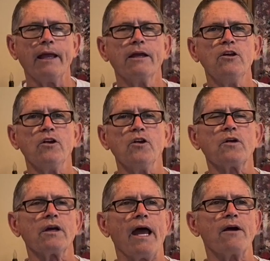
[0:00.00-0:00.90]
You
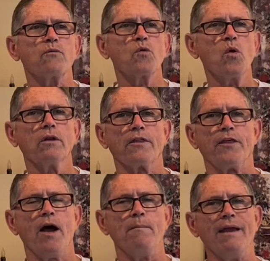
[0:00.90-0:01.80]
can, a rule of
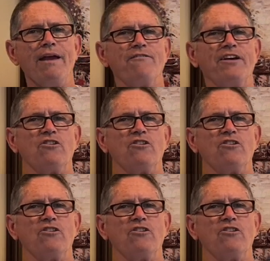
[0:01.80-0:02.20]
thumb, if it